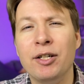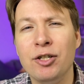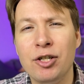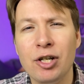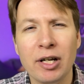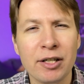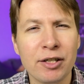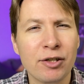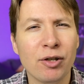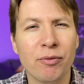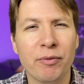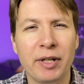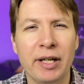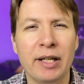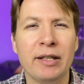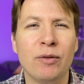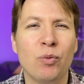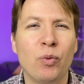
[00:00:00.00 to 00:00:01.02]
just so
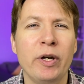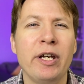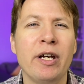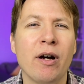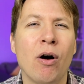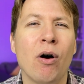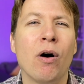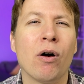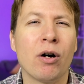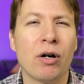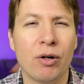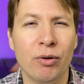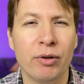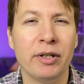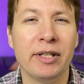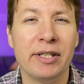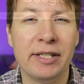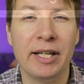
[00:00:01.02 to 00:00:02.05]
that we are
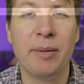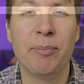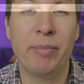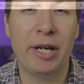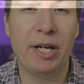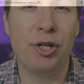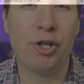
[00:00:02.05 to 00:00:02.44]
on the same page. Here